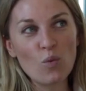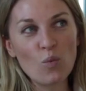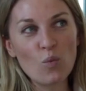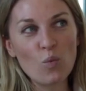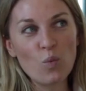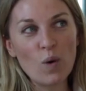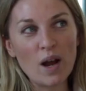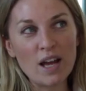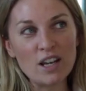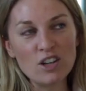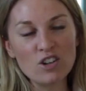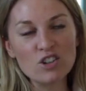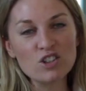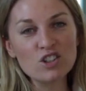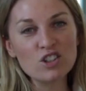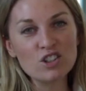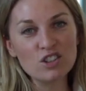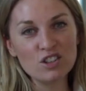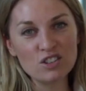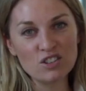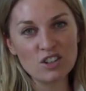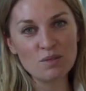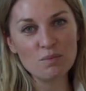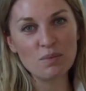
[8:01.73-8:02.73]
when your
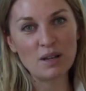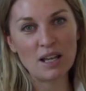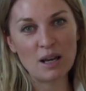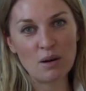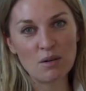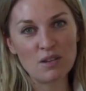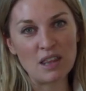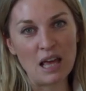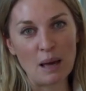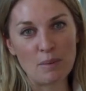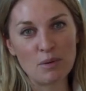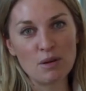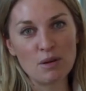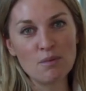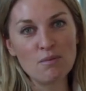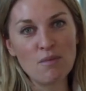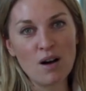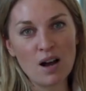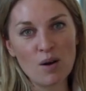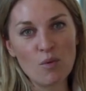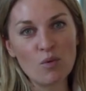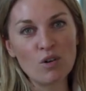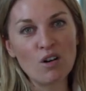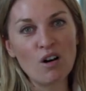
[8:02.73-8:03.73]
children playing with the app, you
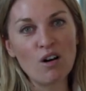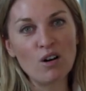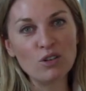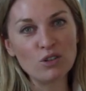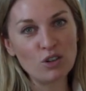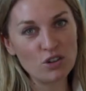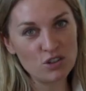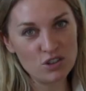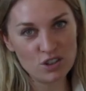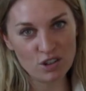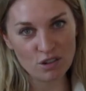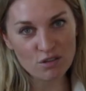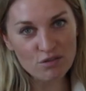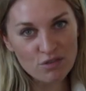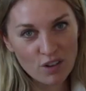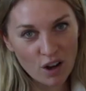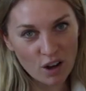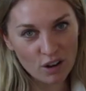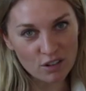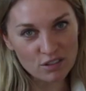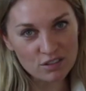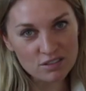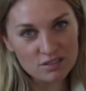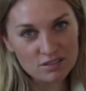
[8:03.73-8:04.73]
might want to hold on to your
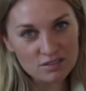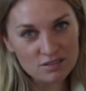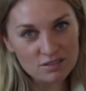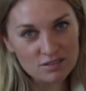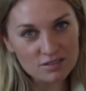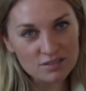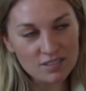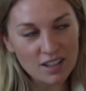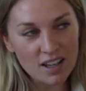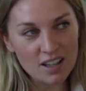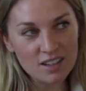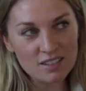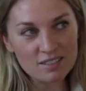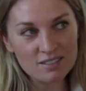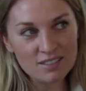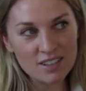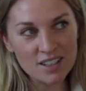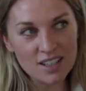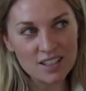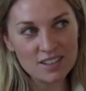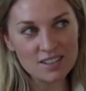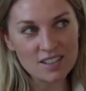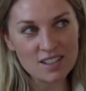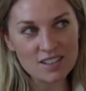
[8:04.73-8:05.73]
phone and
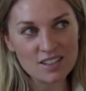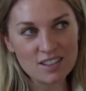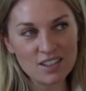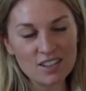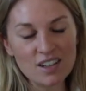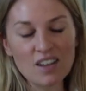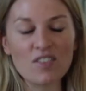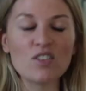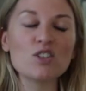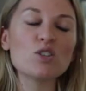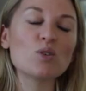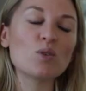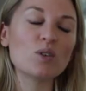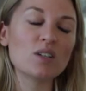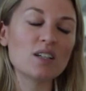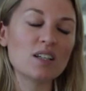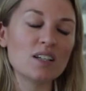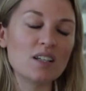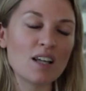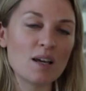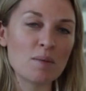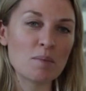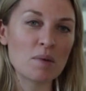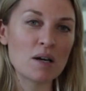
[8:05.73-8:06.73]
it doesn't go down the toilet
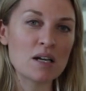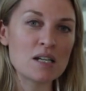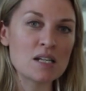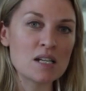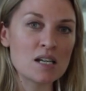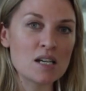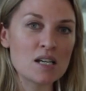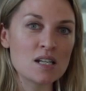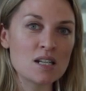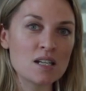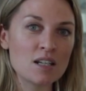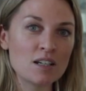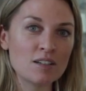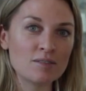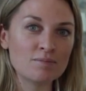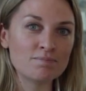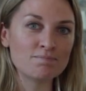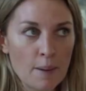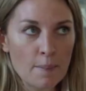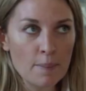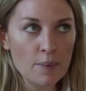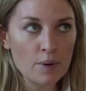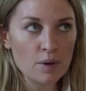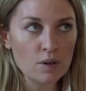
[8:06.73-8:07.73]
like mine did.
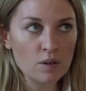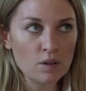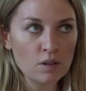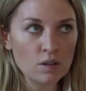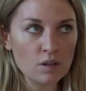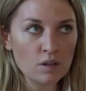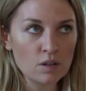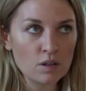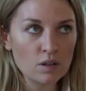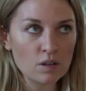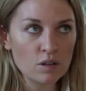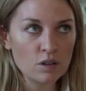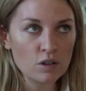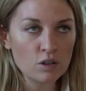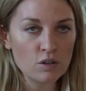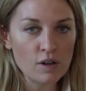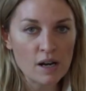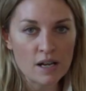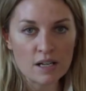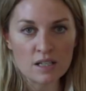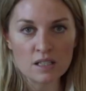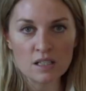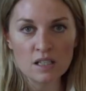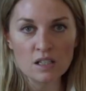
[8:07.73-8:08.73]
Temple
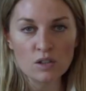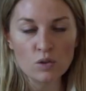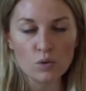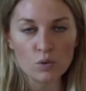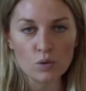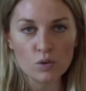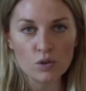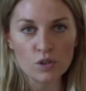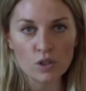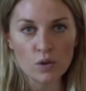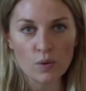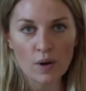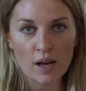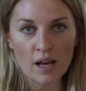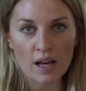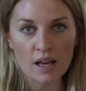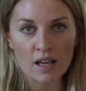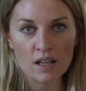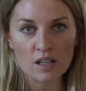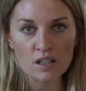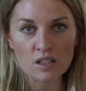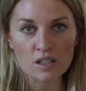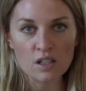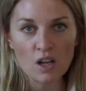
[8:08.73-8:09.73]
Grandin also
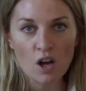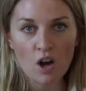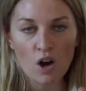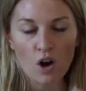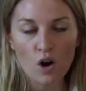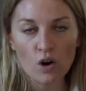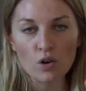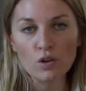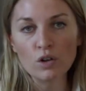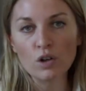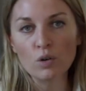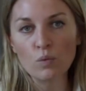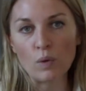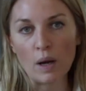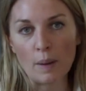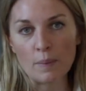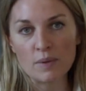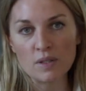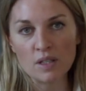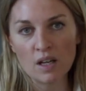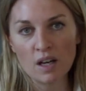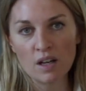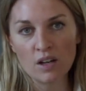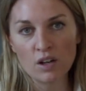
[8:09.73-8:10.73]
has on her
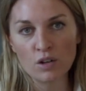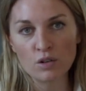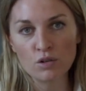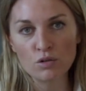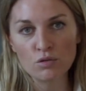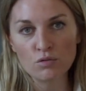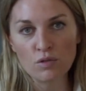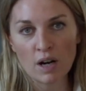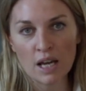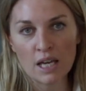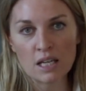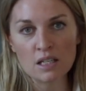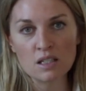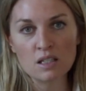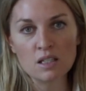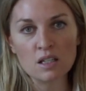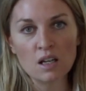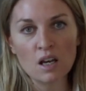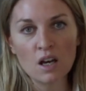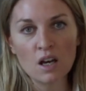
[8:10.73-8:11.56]
website a great